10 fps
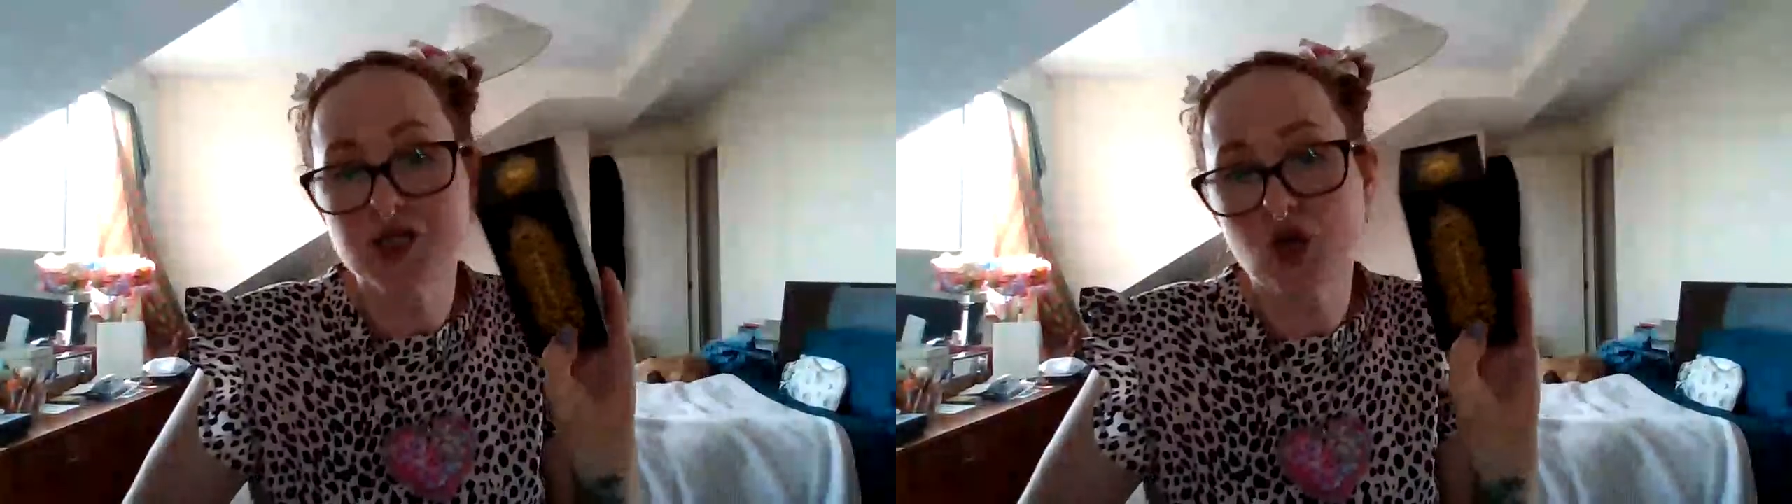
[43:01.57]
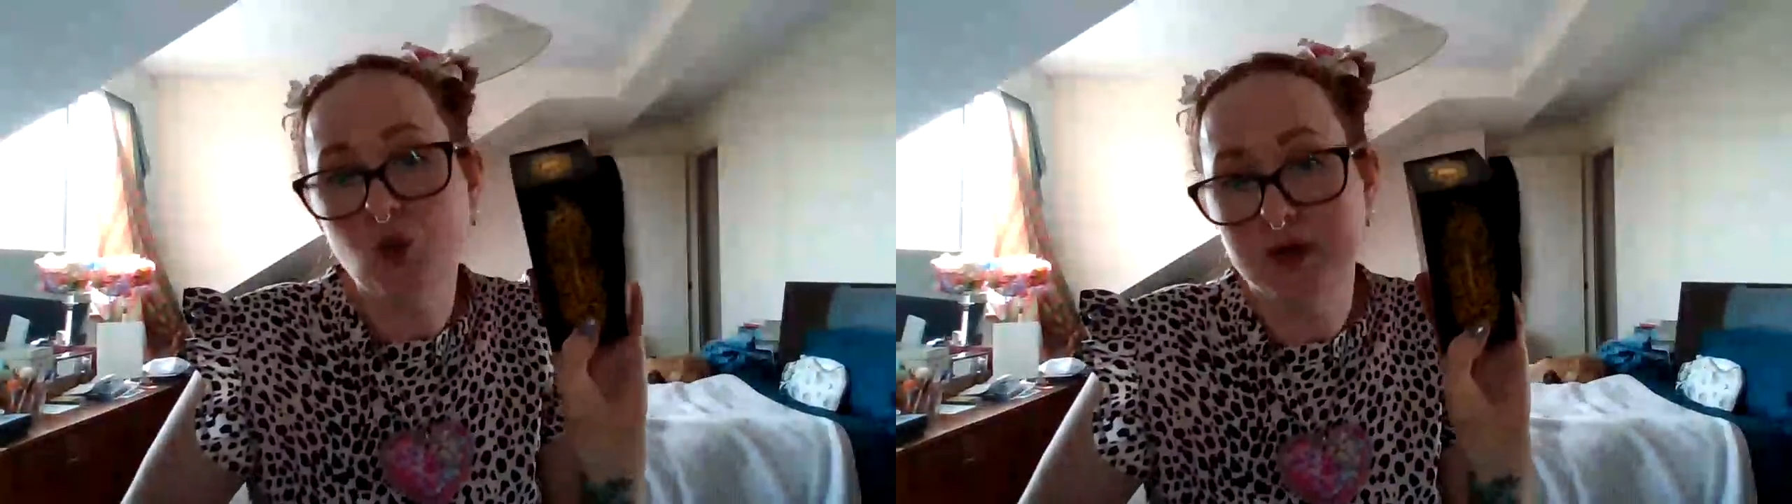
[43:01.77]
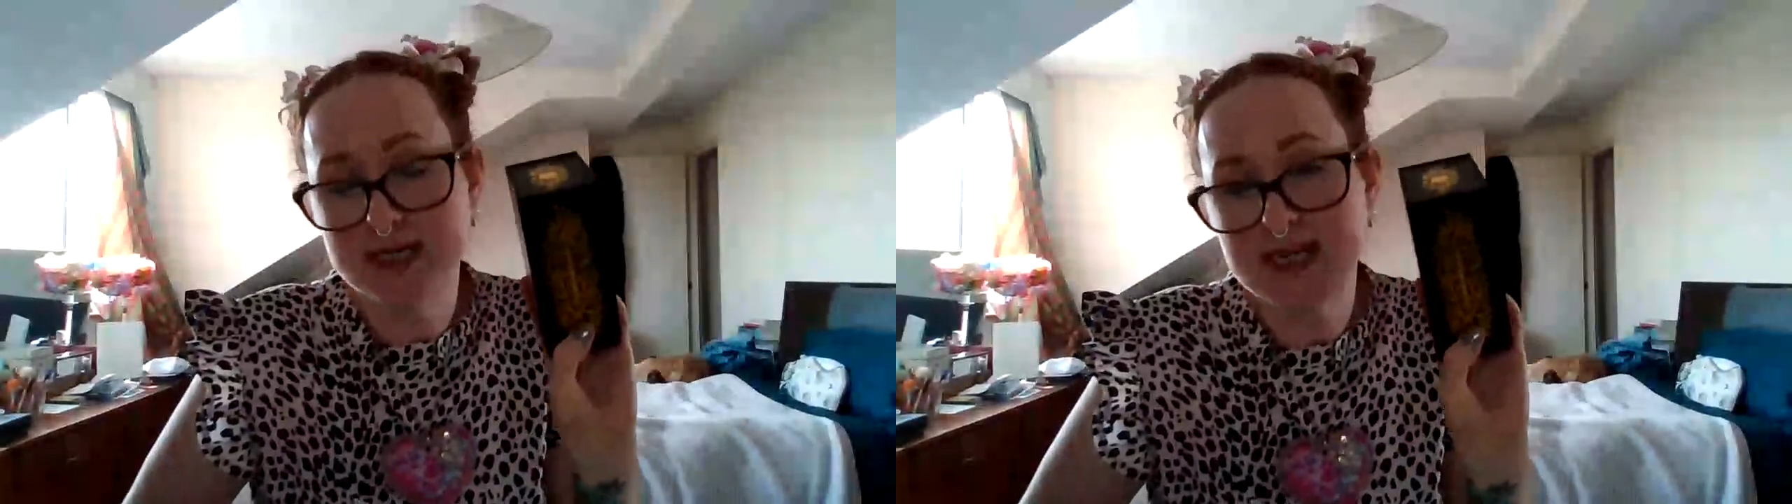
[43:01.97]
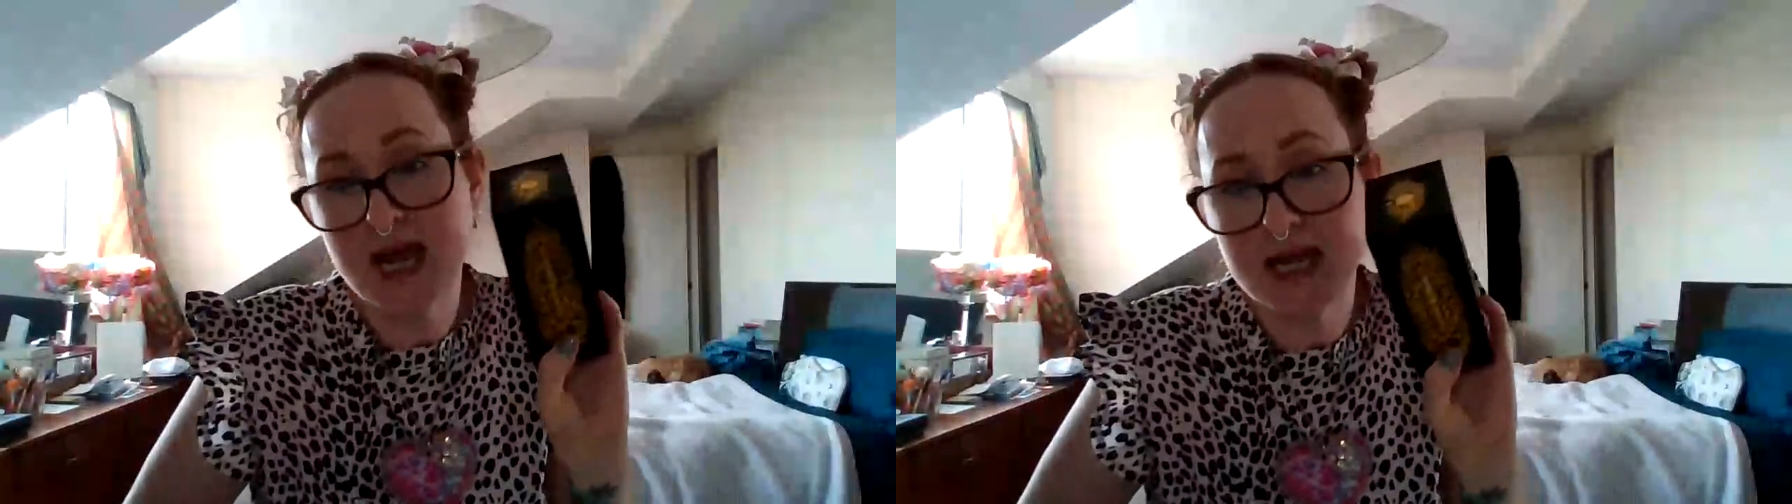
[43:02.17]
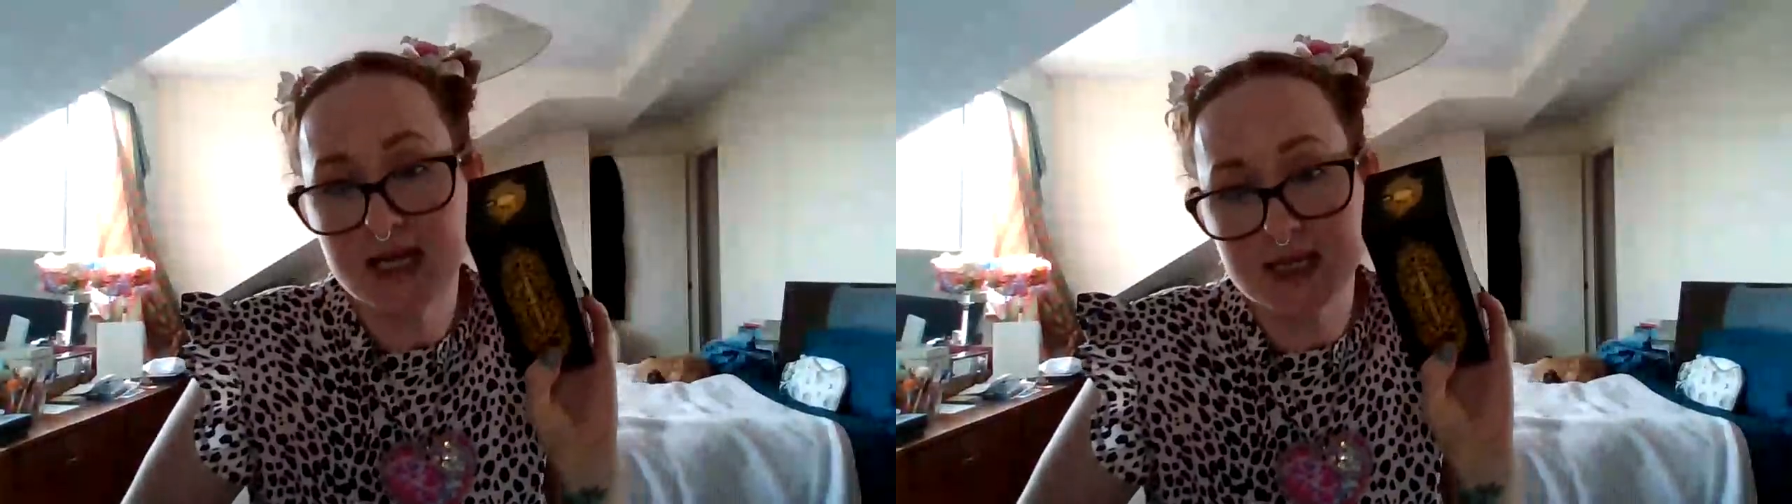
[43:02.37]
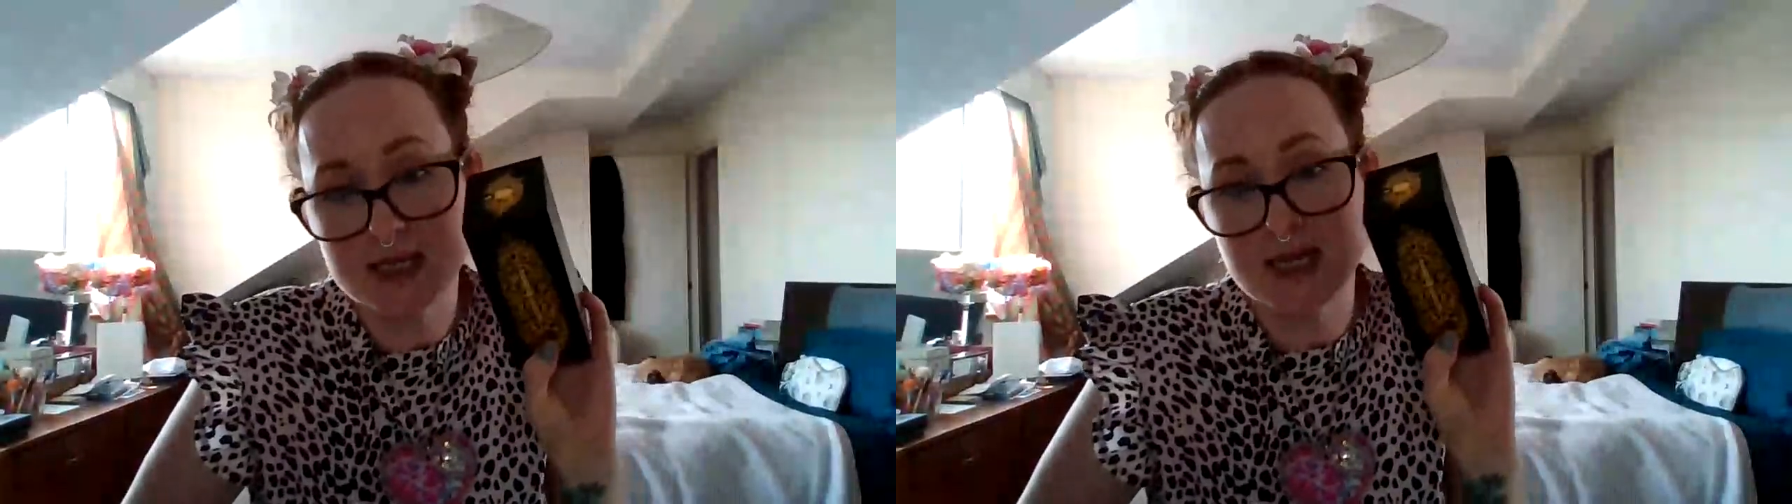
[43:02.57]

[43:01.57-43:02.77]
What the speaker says: don't want to take this